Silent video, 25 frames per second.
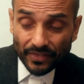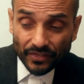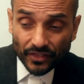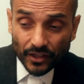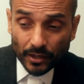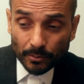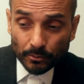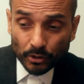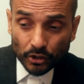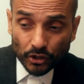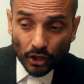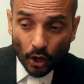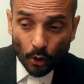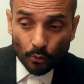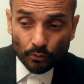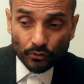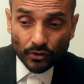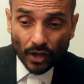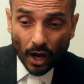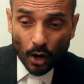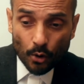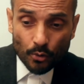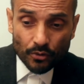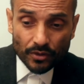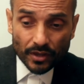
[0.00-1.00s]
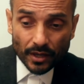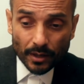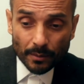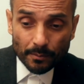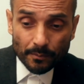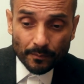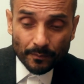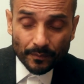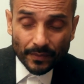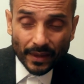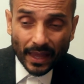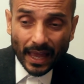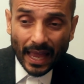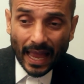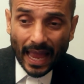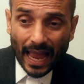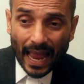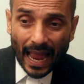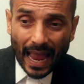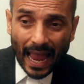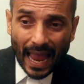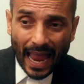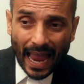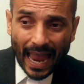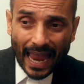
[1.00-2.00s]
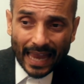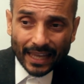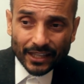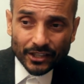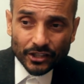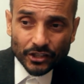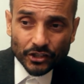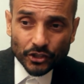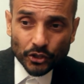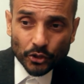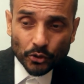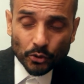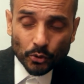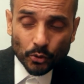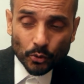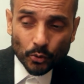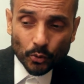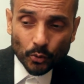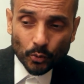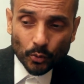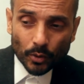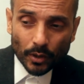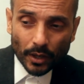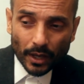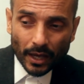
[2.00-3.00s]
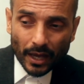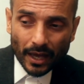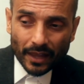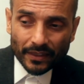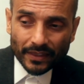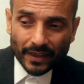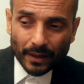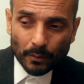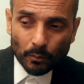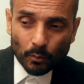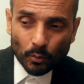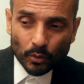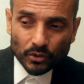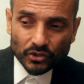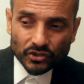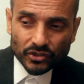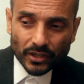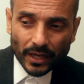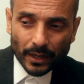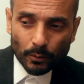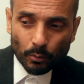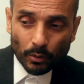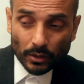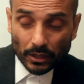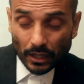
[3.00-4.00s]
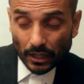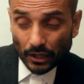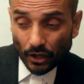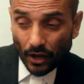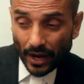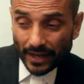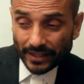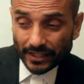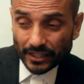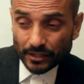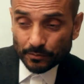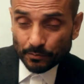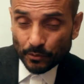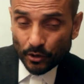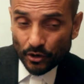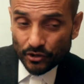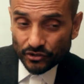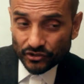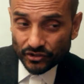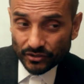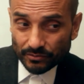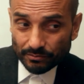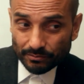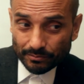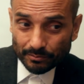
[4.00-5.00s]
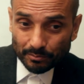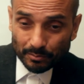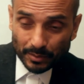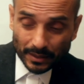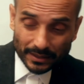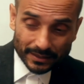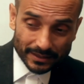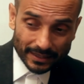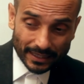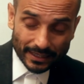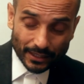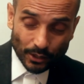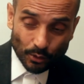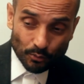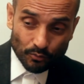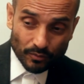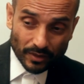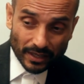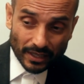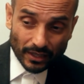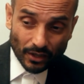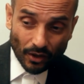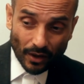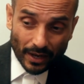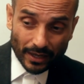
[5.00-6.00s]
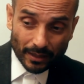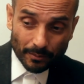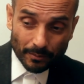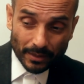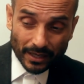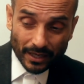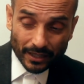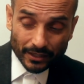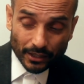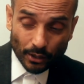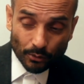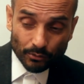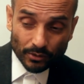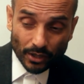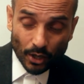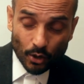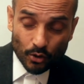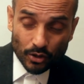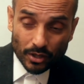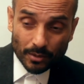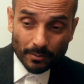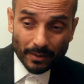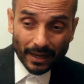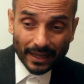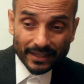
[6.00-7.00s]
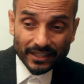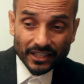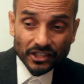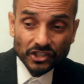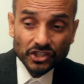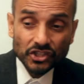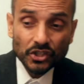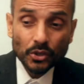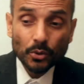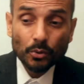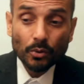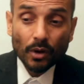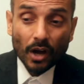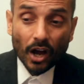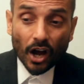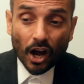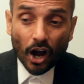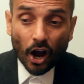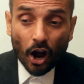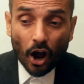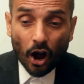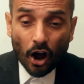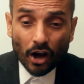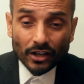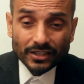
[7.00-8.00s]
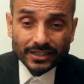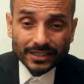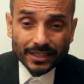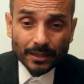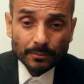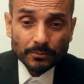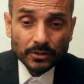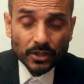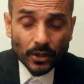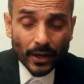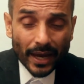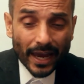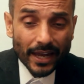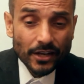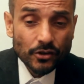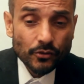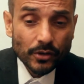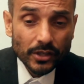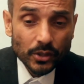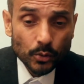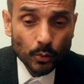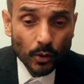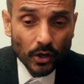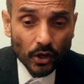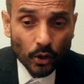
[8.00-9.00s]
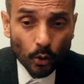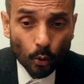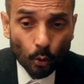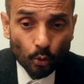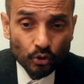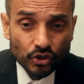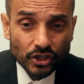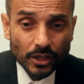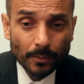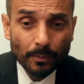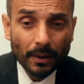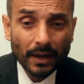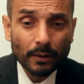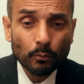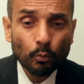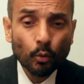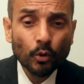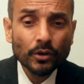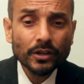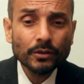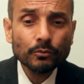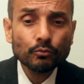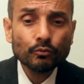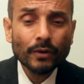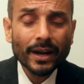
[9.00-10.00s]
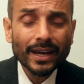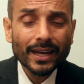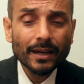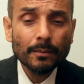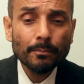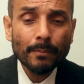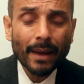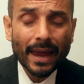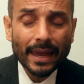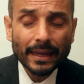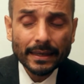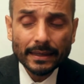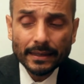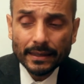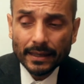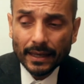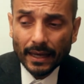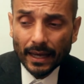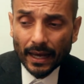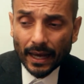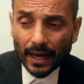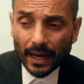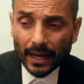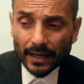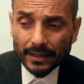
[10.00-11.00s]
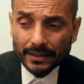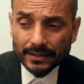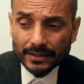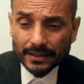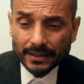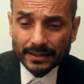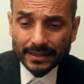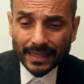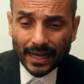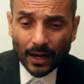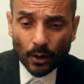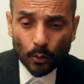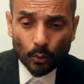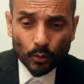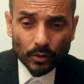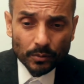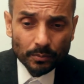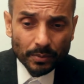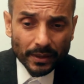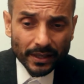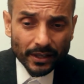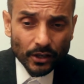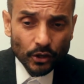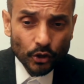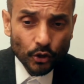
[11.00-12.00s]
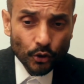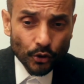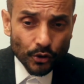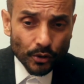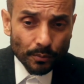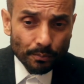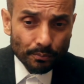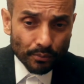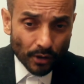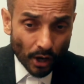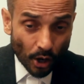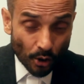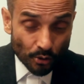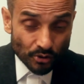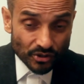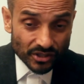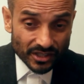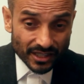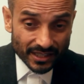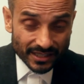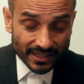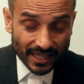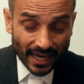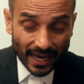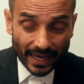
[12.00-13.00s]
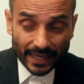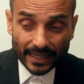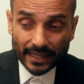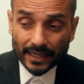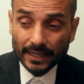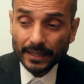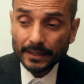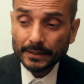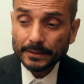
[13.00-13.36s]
them, you don't know them, and you then would say, well, I like this person, but they don't really like me, I don't know them, and there's to ask them to enter into a courtship. I wouldn't recommend that that would be a good approach to take.